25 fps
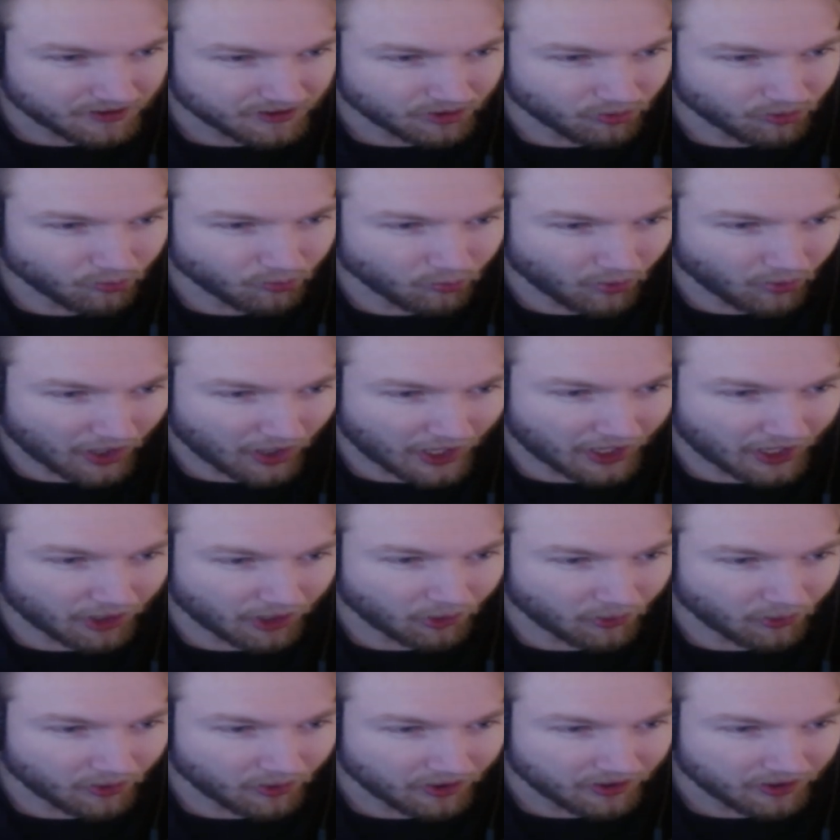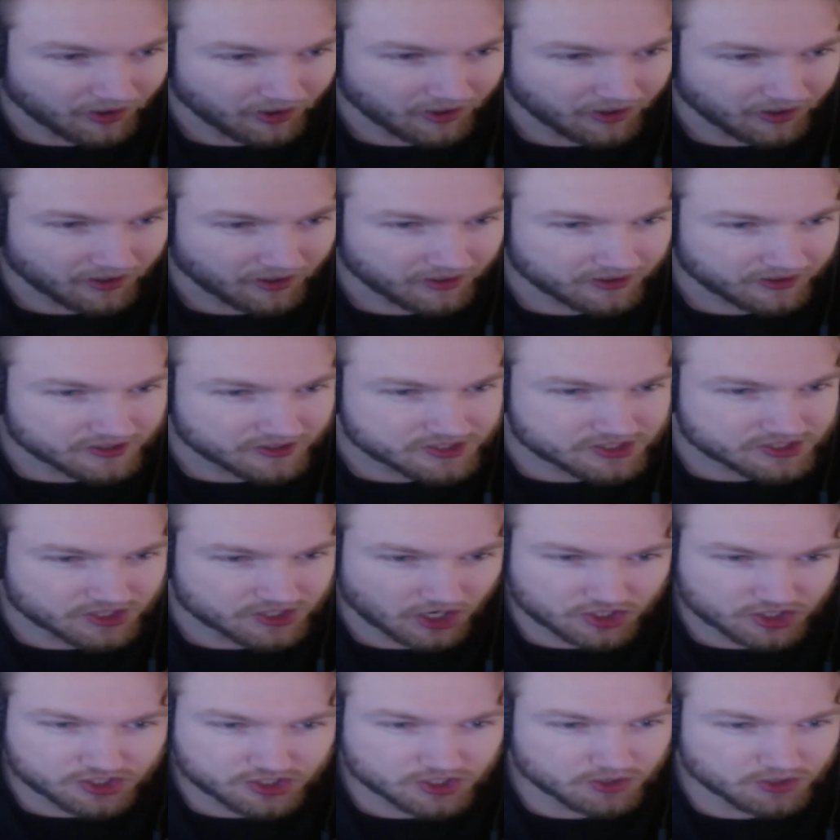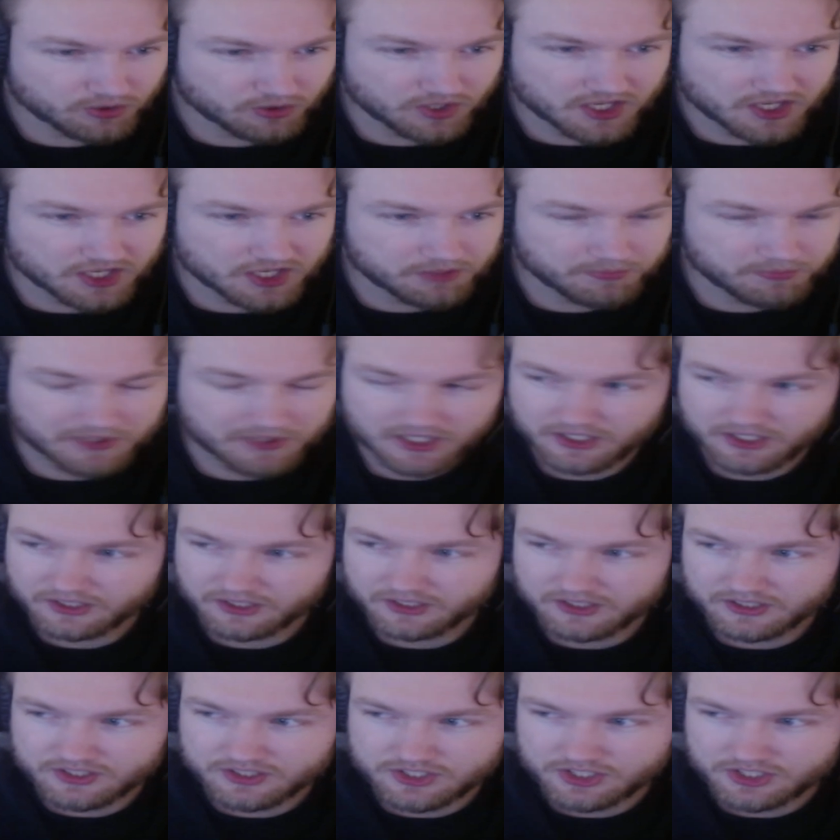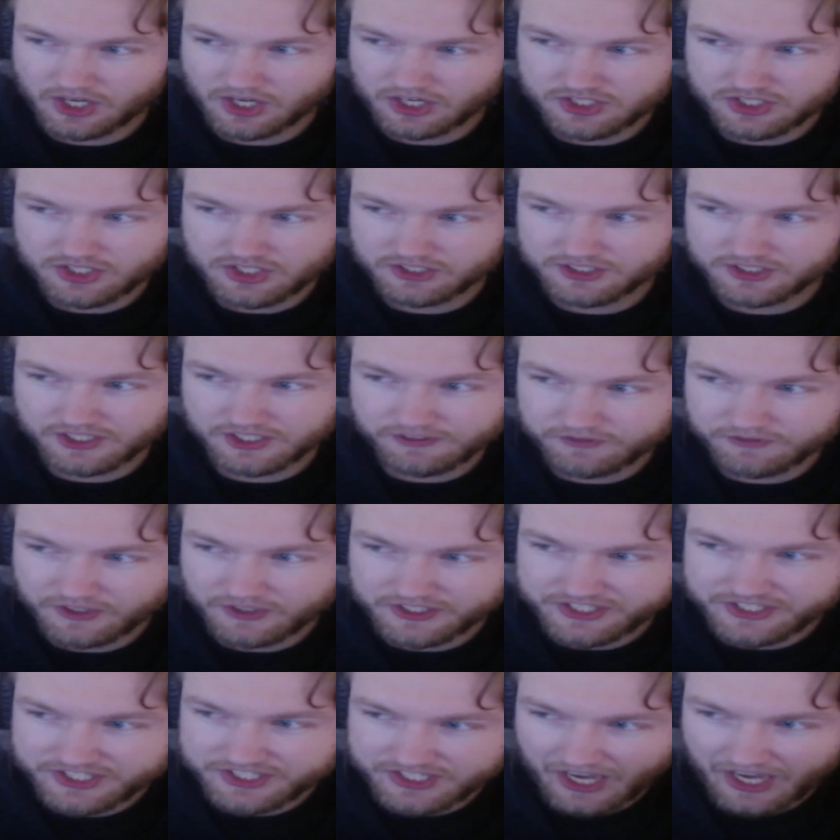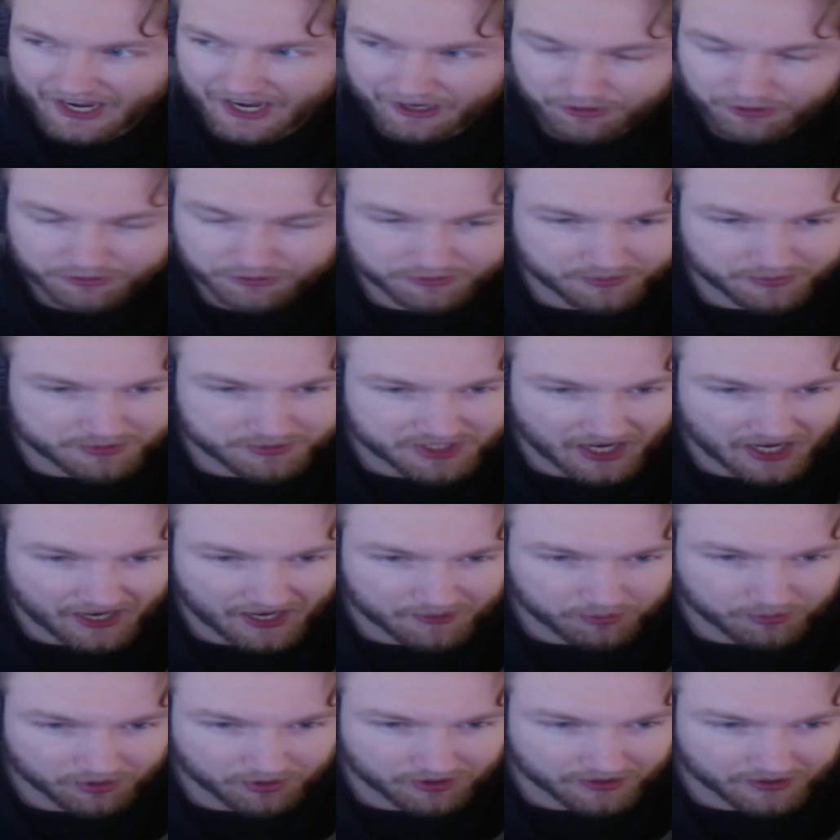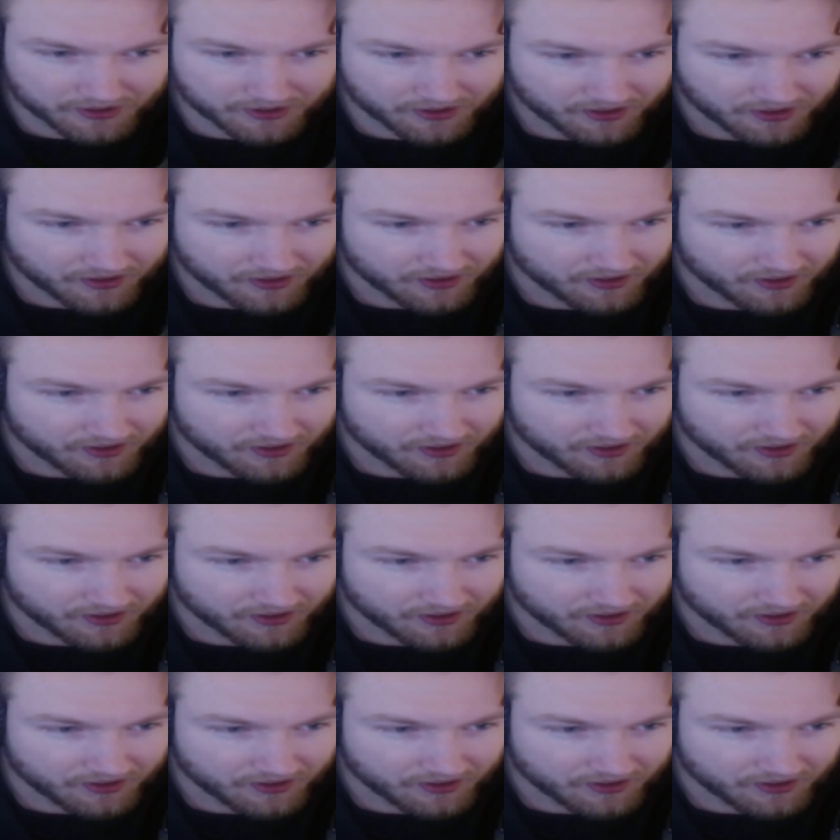Wow. Such a unique beat, such a different sound from Thaiboy,